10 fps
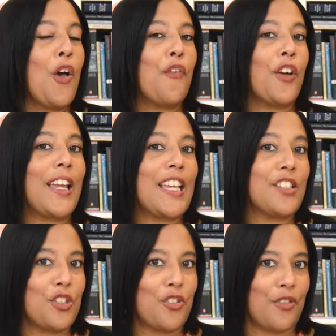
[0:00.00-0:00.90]
For
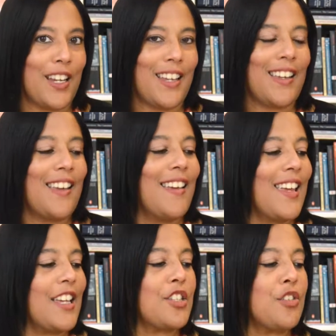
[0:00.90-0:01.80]
history
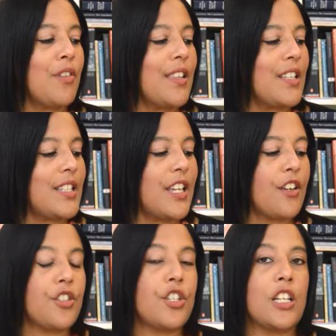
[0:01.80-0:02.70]
this
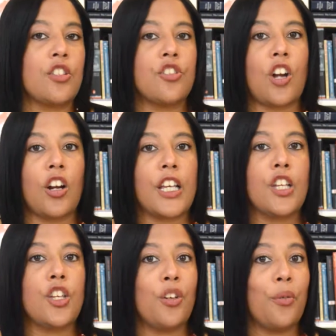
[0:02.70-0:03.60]
year, she is
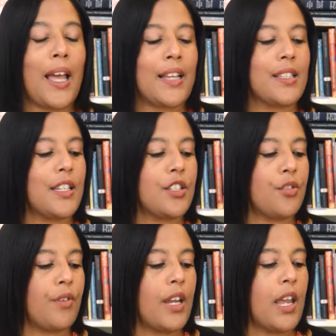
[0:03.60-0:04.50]
starting U.S.
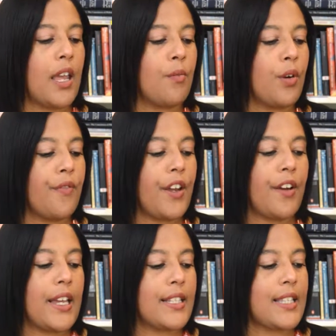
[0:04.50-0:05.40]
history, and we're
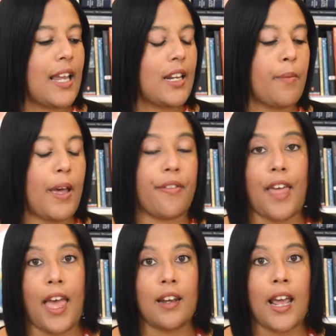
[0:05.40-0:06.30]
very excited about
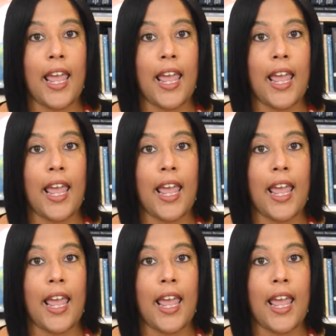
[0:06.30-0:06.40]
that.